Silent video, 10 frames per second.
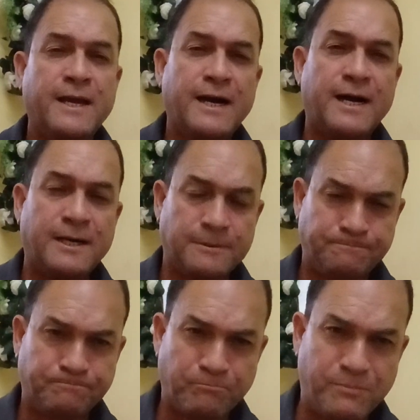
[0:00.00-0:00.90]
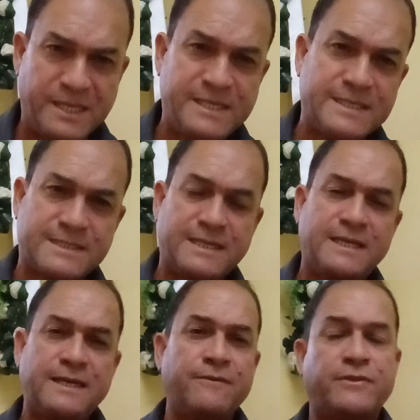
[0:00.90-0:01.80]

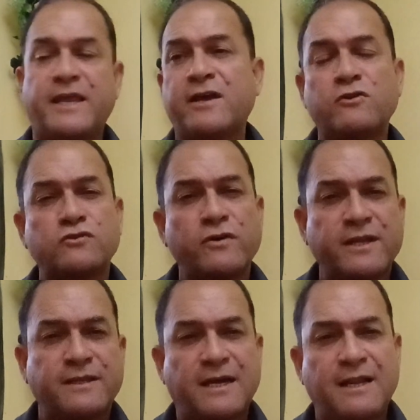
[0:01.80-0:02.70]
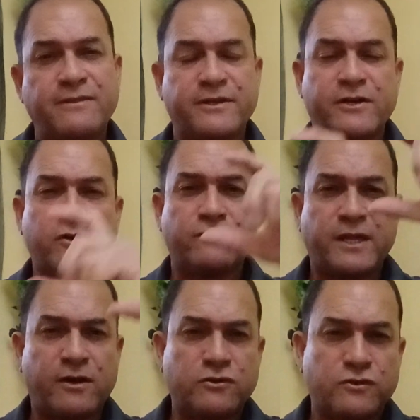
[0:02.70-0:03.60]
BGC, Negros Oriental,
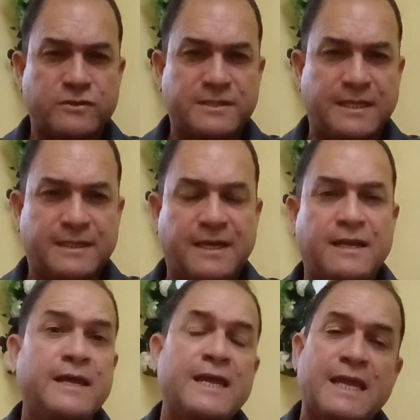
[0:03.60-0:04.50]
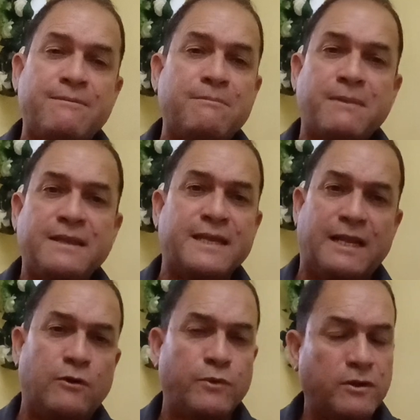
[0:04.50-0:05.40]
Negros Occidental, even
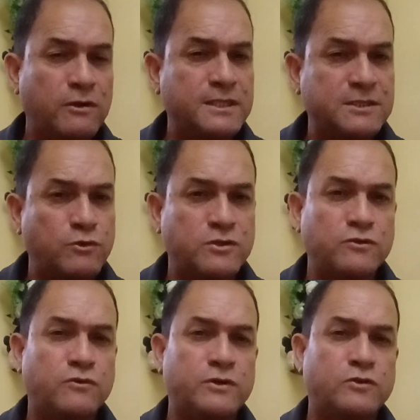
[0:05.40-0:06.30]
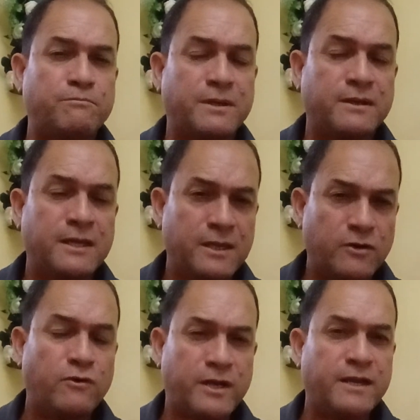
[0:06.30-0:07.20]
Mindanao, with all the situation going
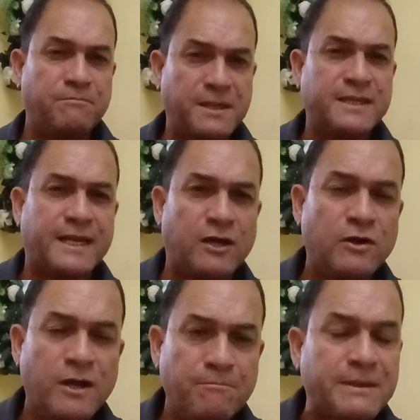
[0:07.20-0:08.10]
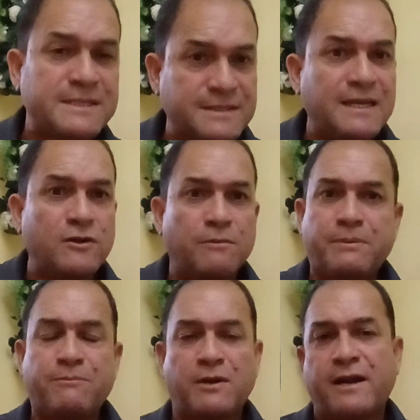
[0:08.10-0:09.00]
on in Mindanao. But still,
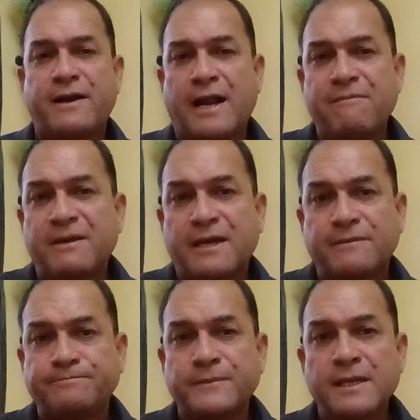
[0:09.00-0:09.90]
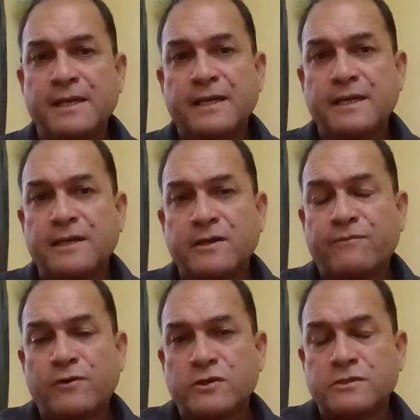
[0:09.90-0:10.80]
people are arriving, and
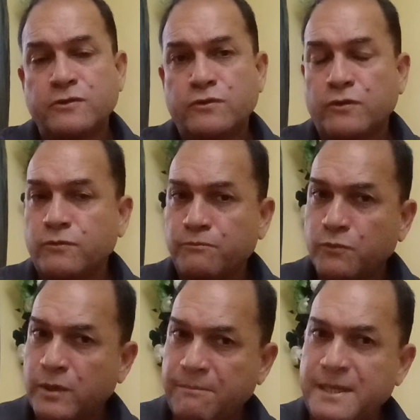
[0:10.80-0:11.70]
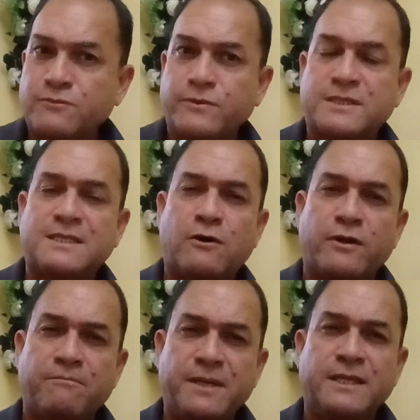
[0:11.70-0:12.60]
of course, you don't want to mess with
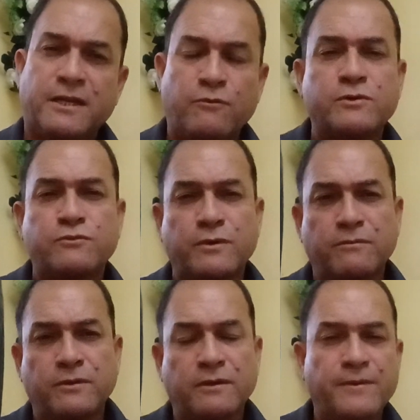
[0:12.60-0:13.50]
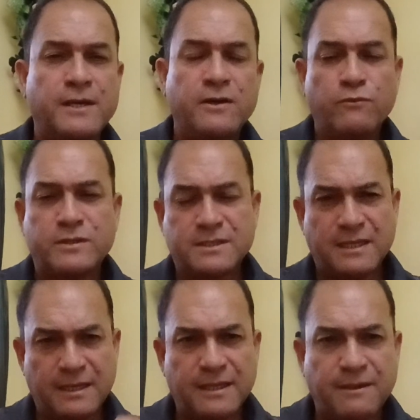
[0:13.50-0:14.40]
Southern Mindanao, which is a
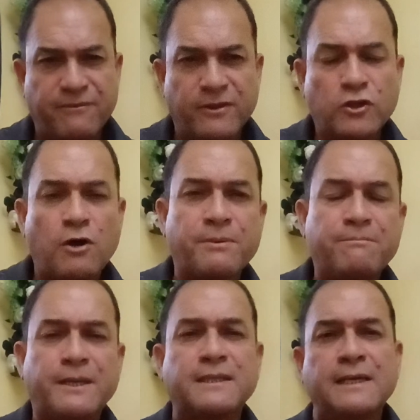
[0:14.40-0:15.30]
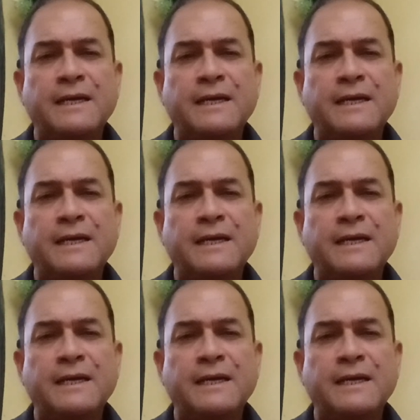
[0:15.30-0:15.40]
little different topic, but